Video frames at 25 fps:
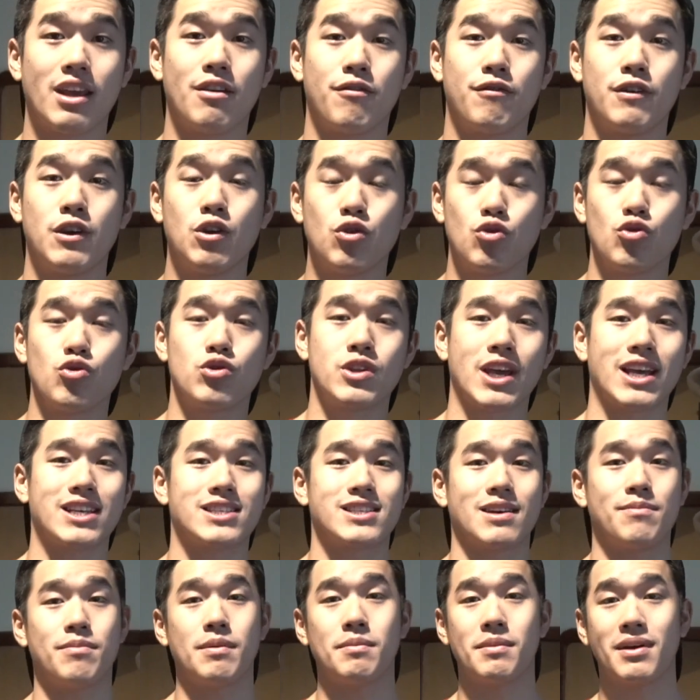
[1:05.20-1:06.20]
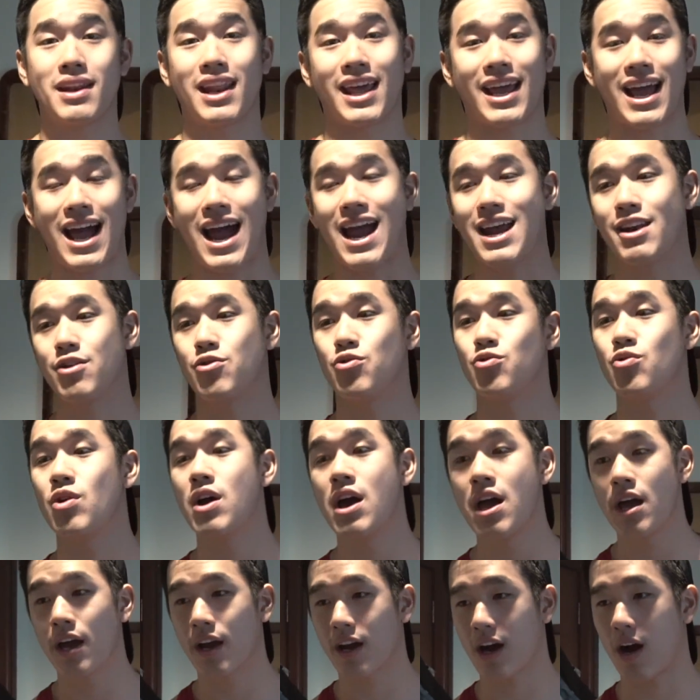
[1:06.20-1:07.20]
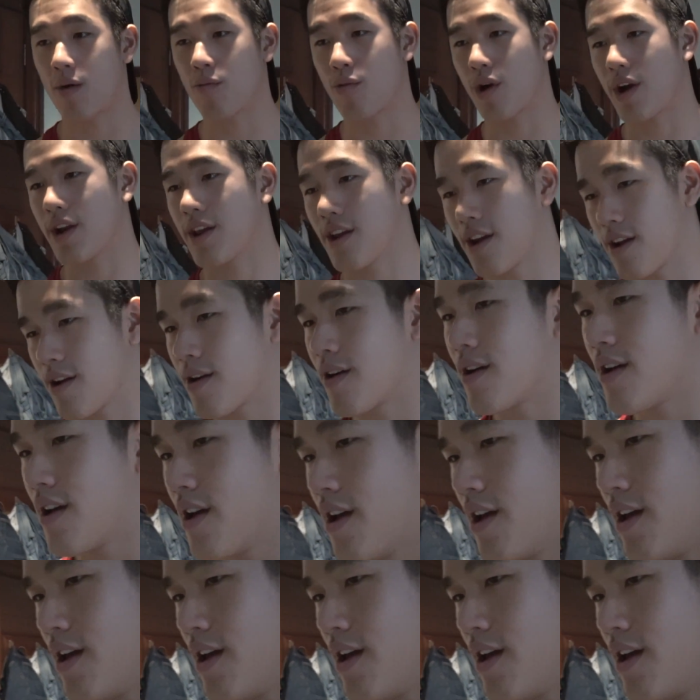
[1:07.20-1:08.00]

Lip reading: if you do take supplement like I do, come right here.